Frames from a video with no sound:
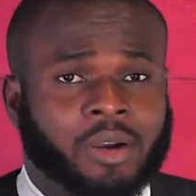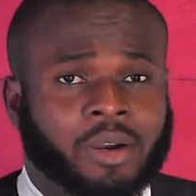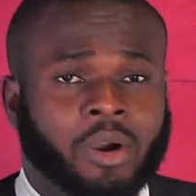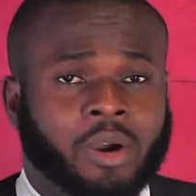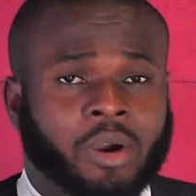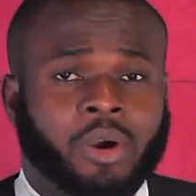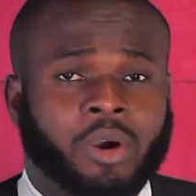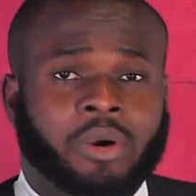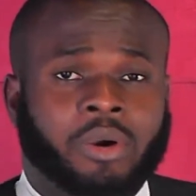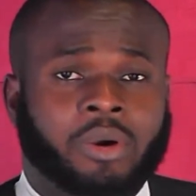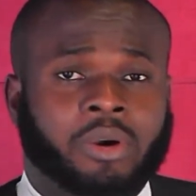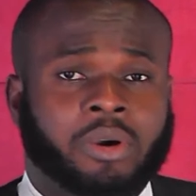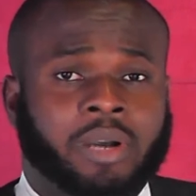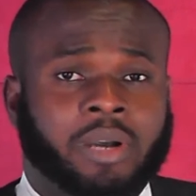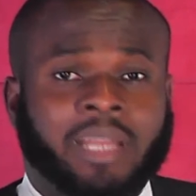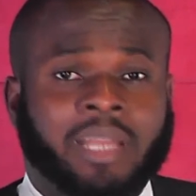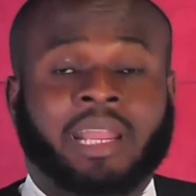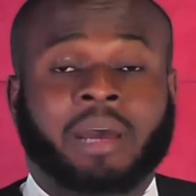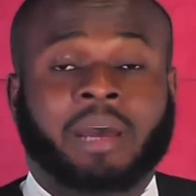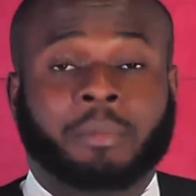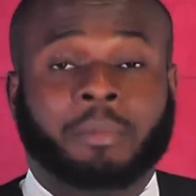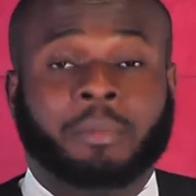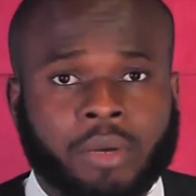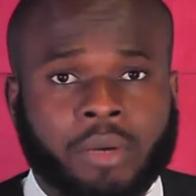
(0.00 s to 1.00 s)
or
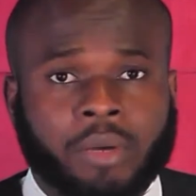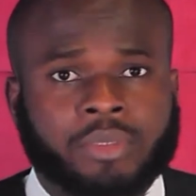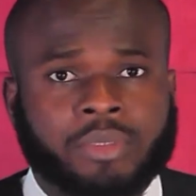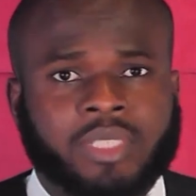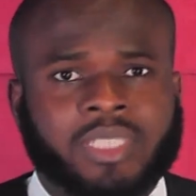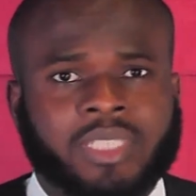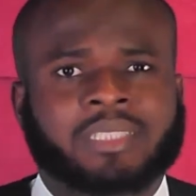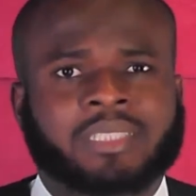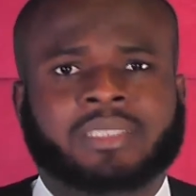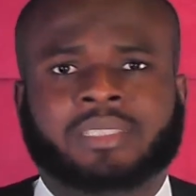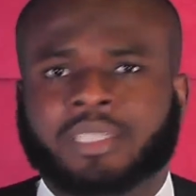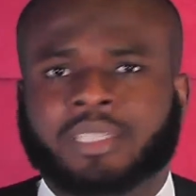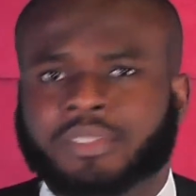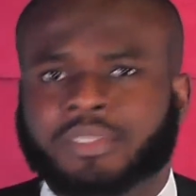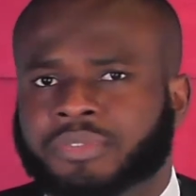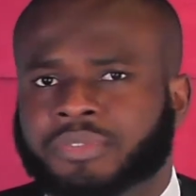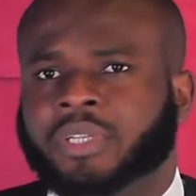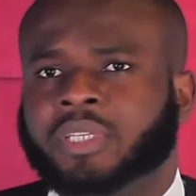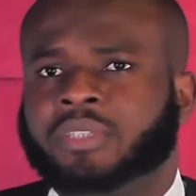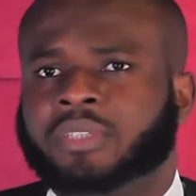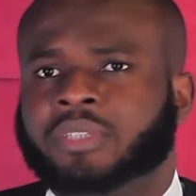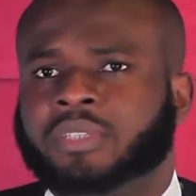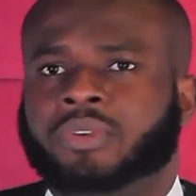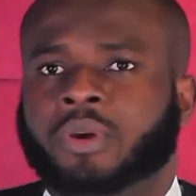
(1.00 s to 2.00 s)
an amount
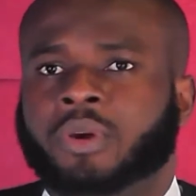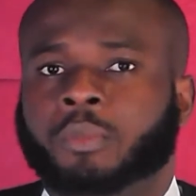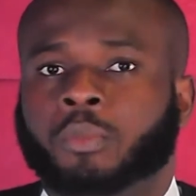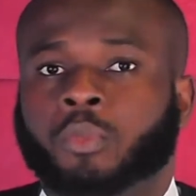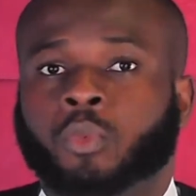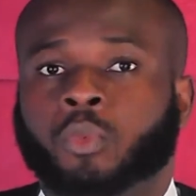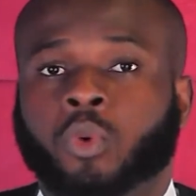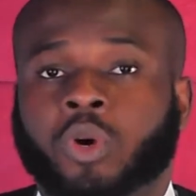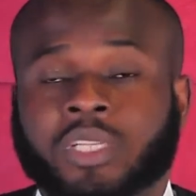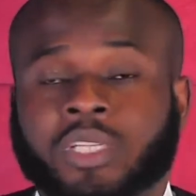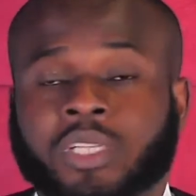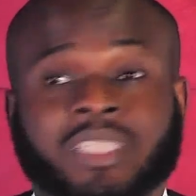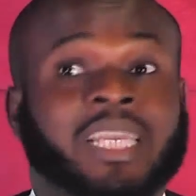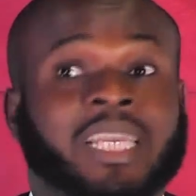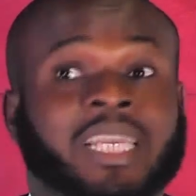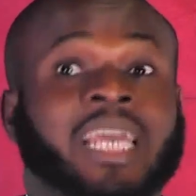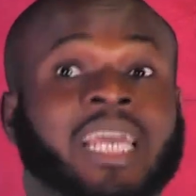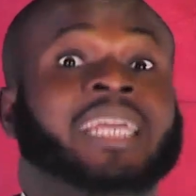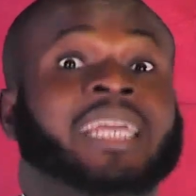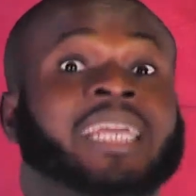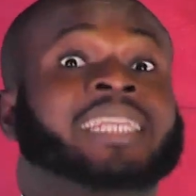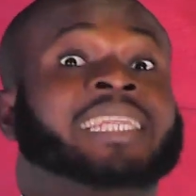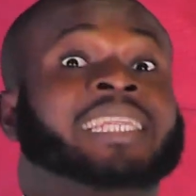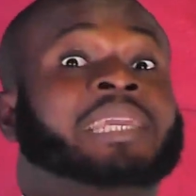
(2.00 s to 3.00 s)
different from what
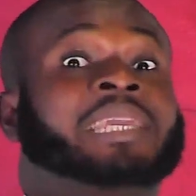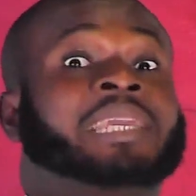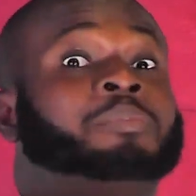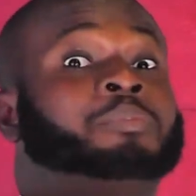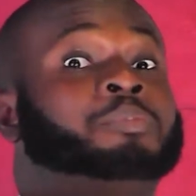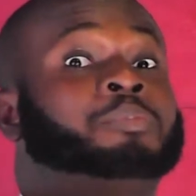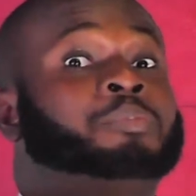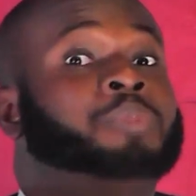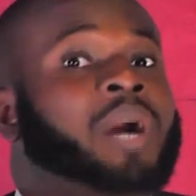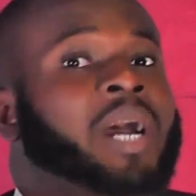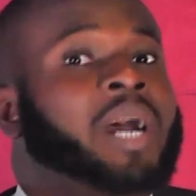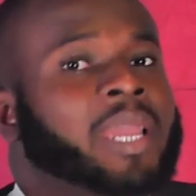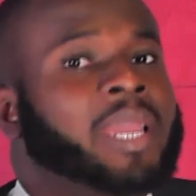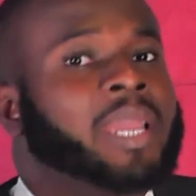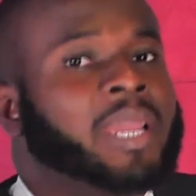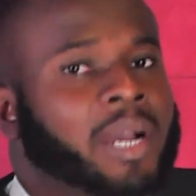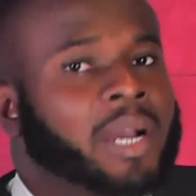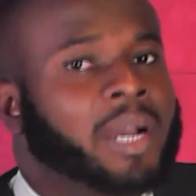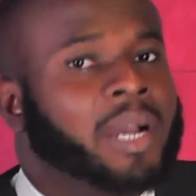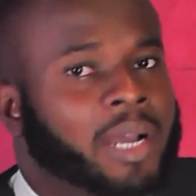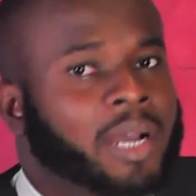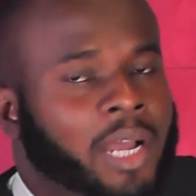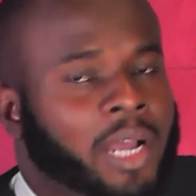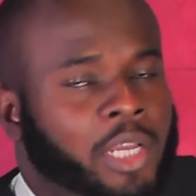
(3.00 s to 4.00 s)
the
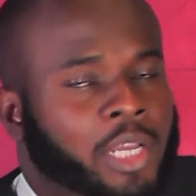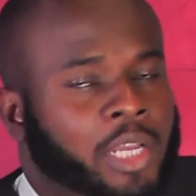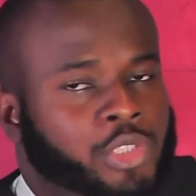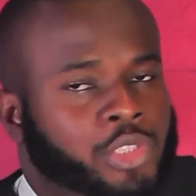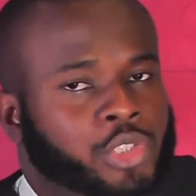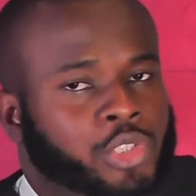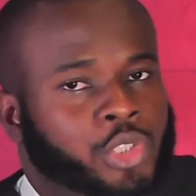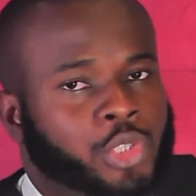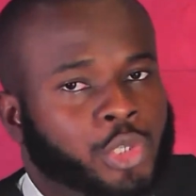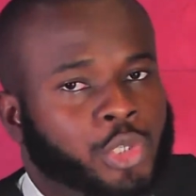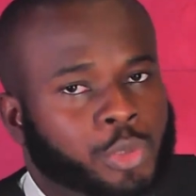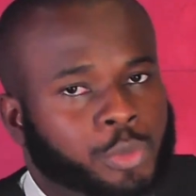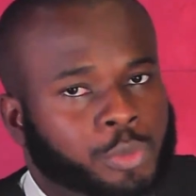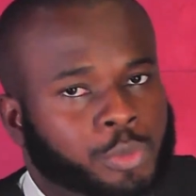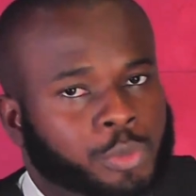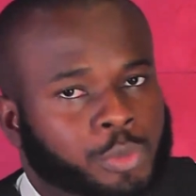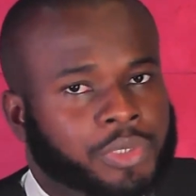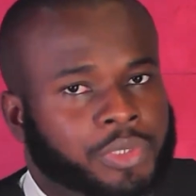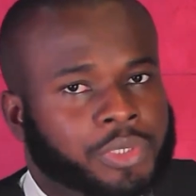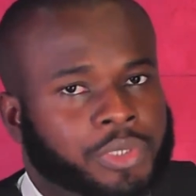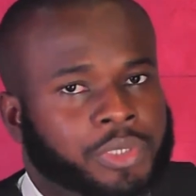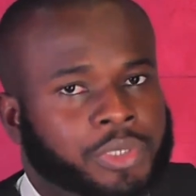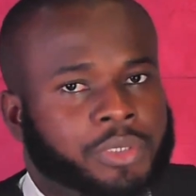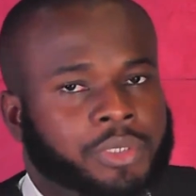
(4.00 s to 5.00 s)
buyer
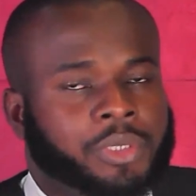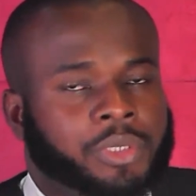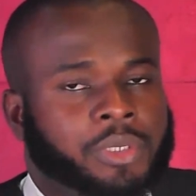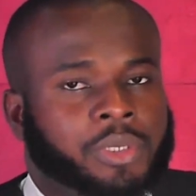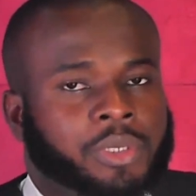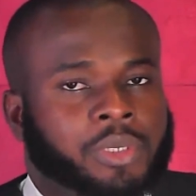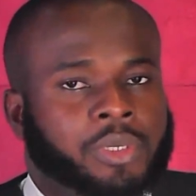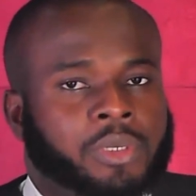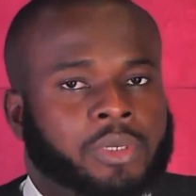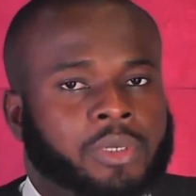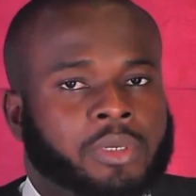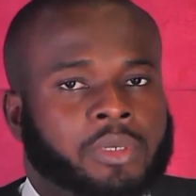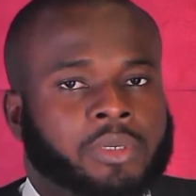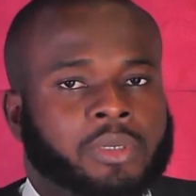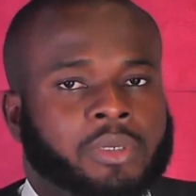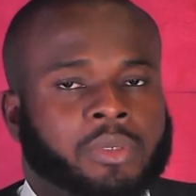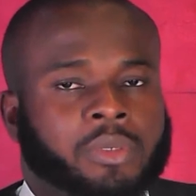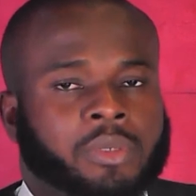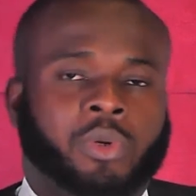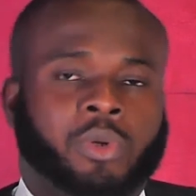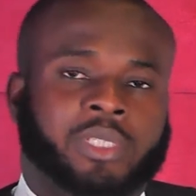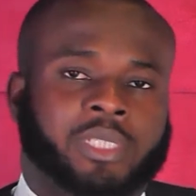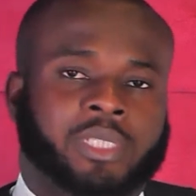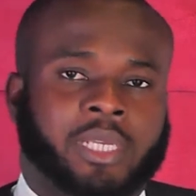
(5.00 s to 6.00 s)
assumed
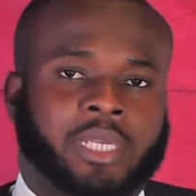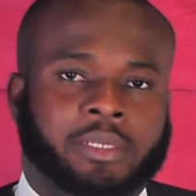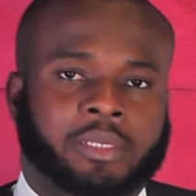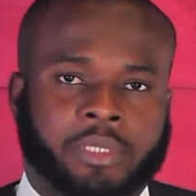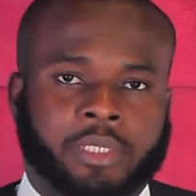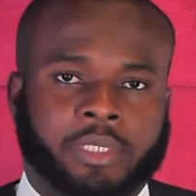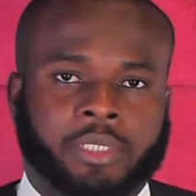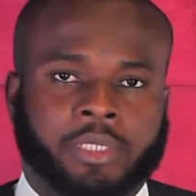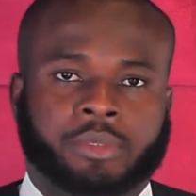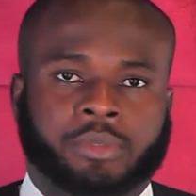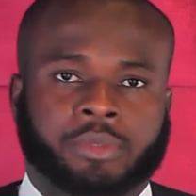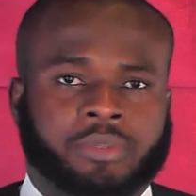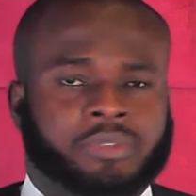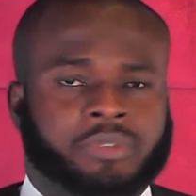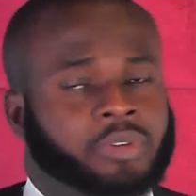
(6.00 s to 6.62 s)
was agreed to.